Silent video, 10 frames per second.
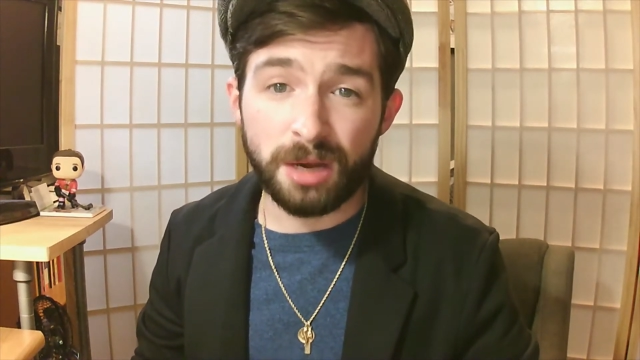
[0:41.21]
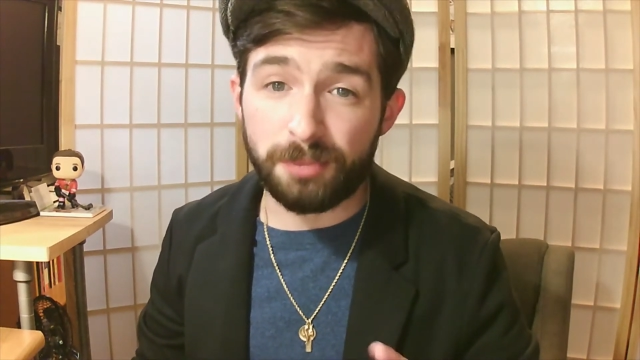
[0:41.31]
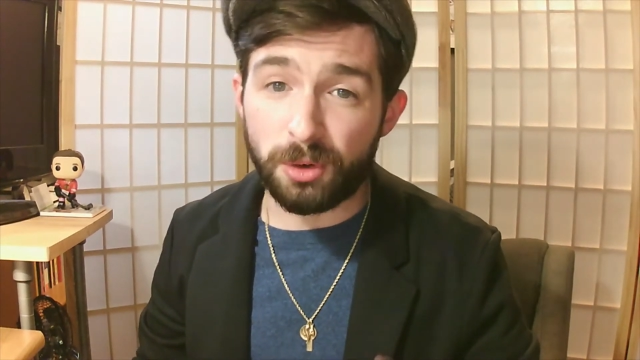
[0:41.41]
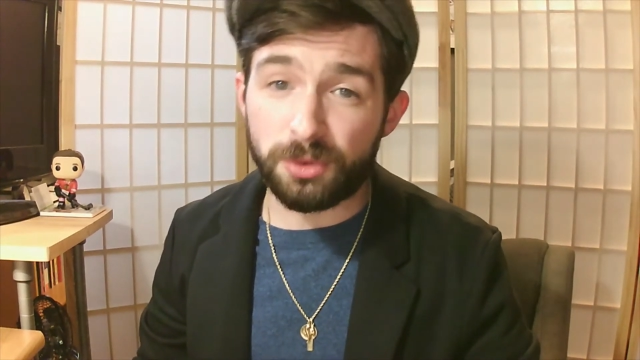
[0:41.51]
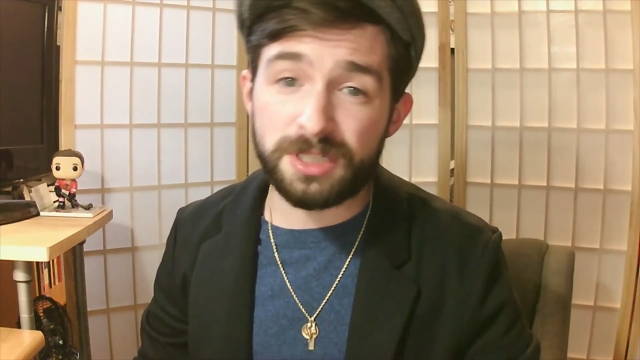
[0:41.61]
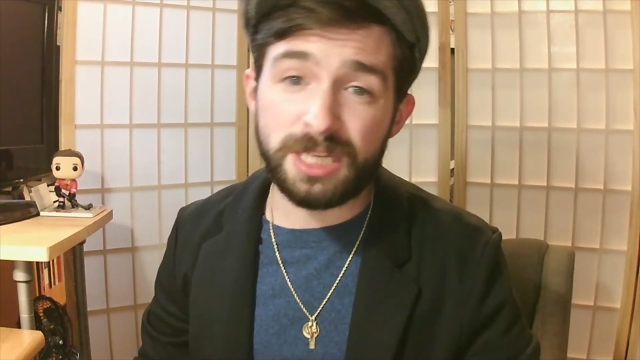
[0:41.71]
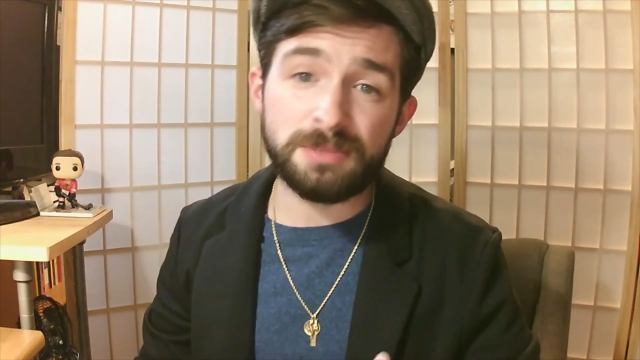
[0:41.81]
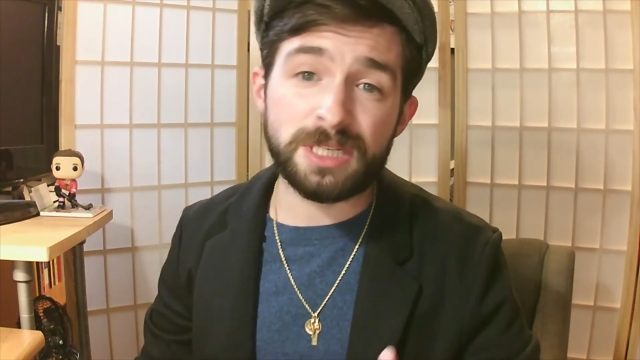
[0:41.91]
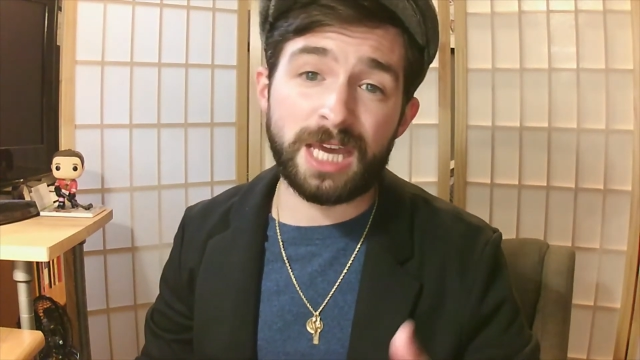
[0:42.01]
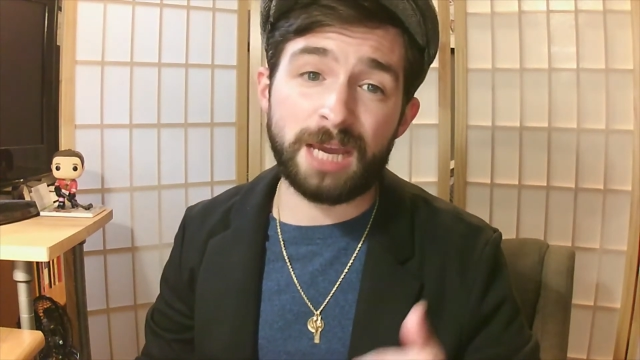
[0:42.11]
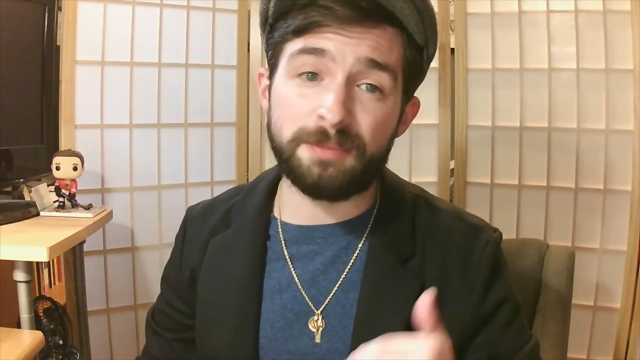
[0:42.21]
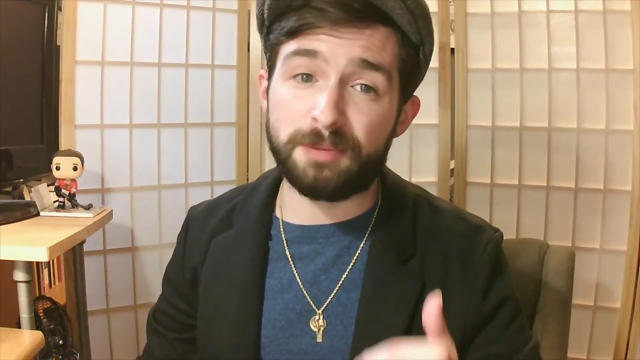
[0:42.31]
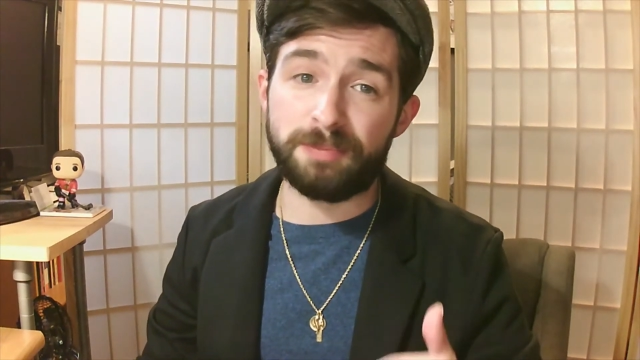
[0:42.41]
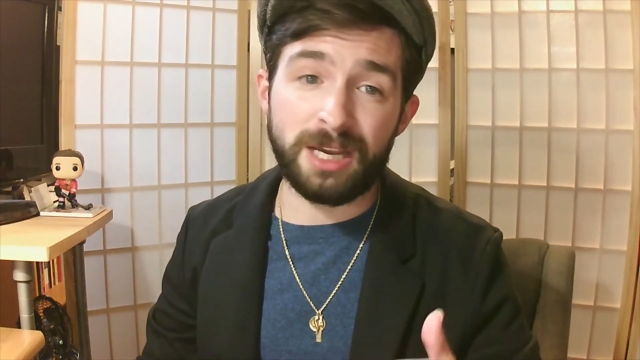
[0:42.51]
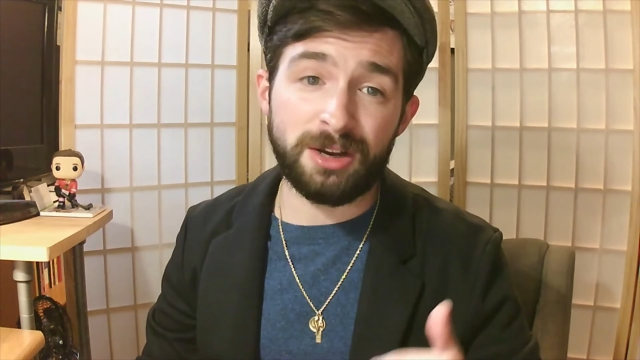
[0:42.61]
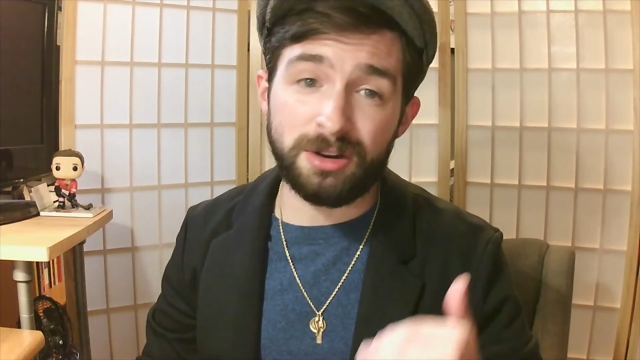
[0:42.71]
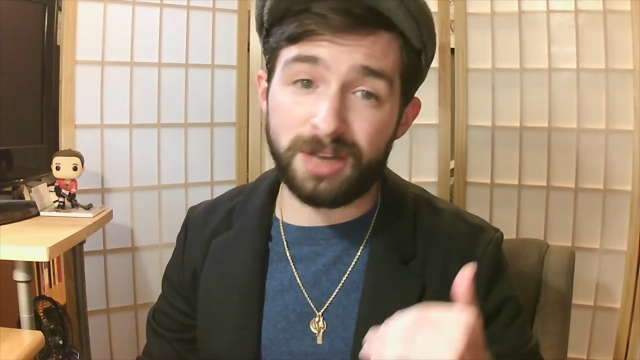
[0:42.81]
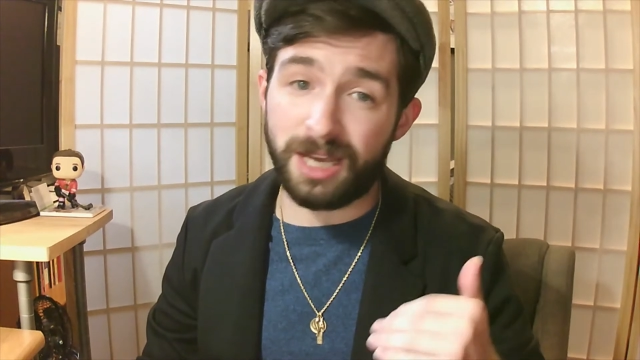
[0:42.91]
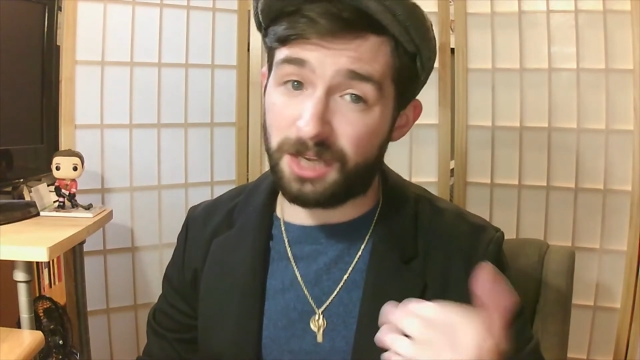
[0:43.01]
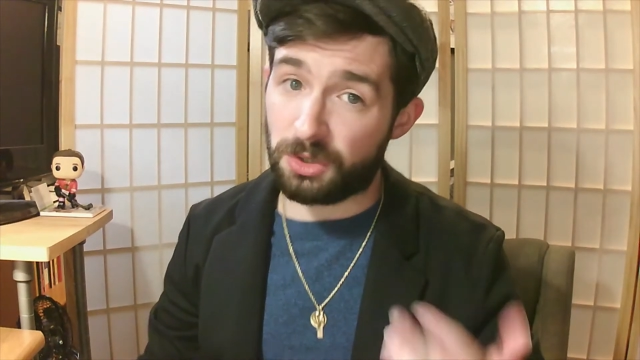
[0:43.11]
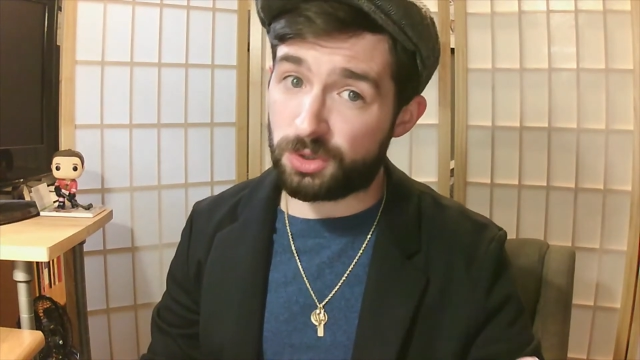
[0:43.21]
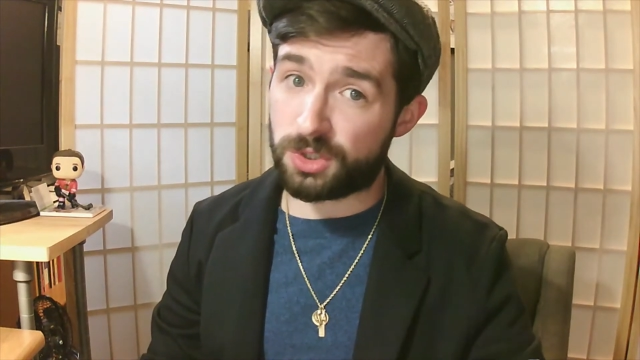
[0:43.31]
Both teams came prepared and looked